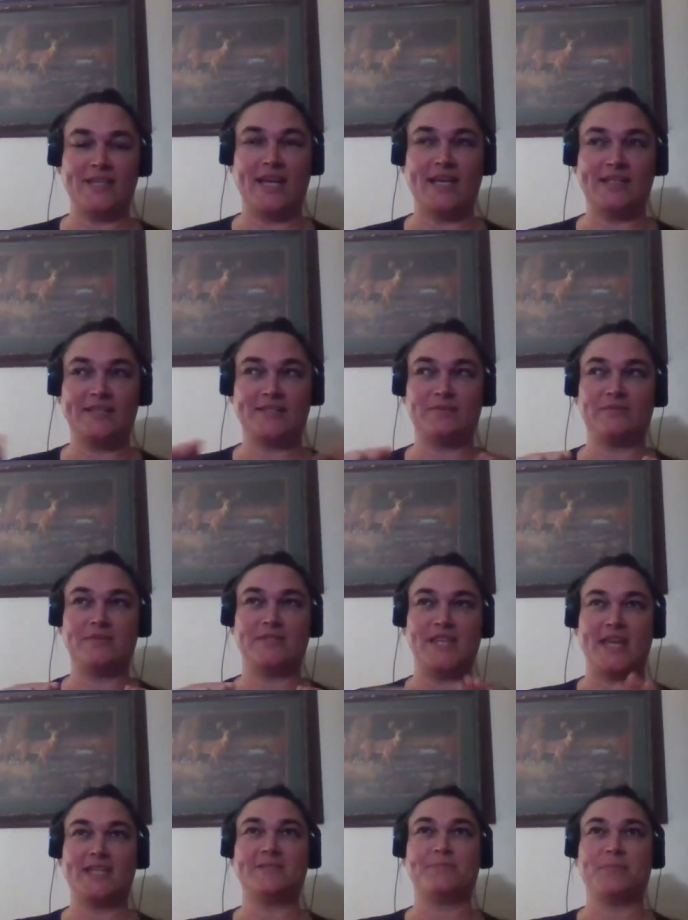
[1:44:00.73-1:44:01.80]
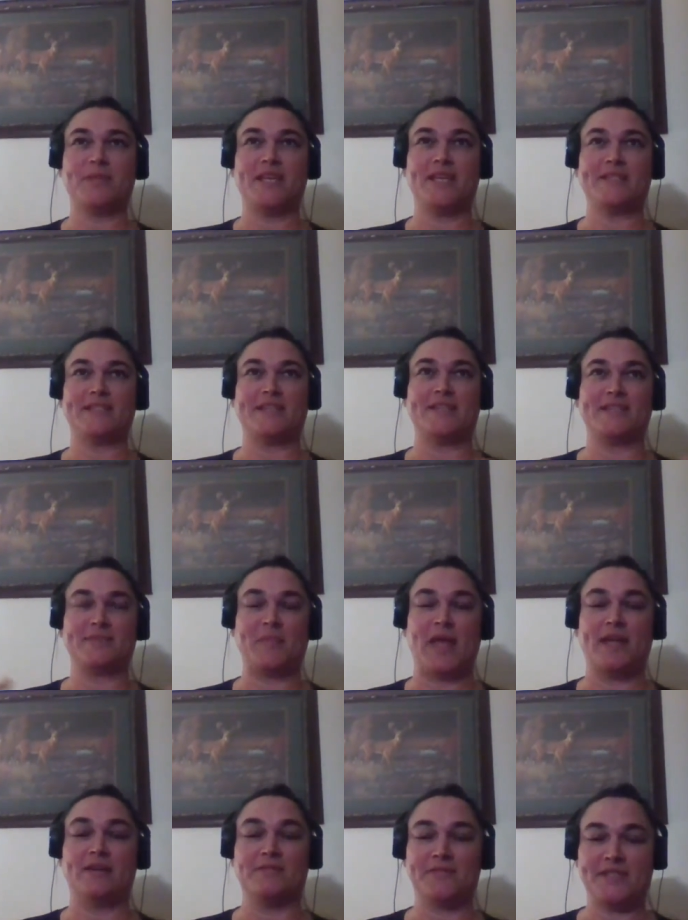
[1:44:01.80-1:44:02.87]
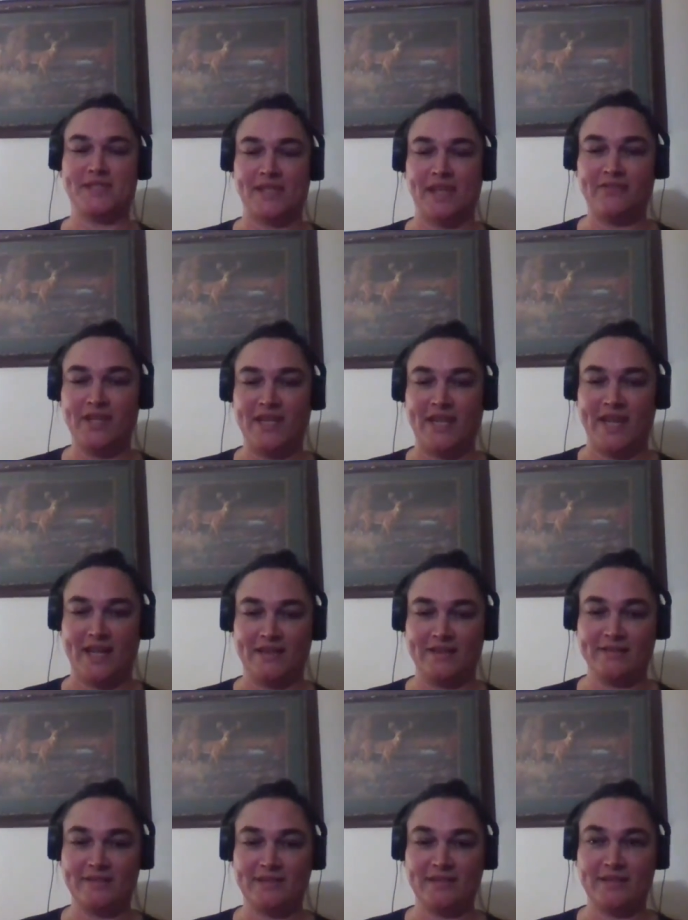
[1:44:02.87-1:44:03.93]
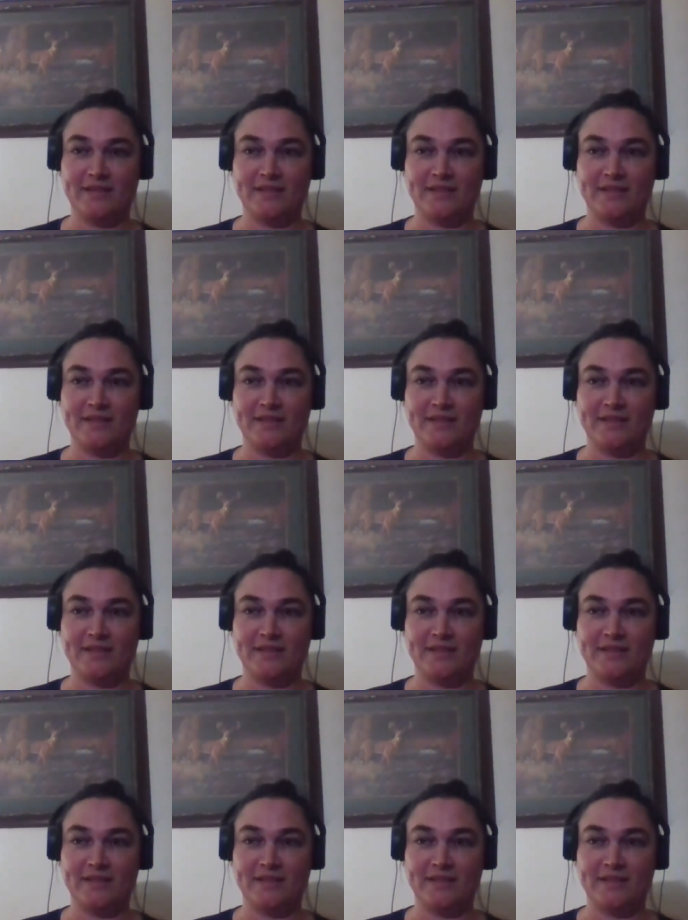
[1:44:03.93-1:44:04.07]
takes place in a span of 7 days.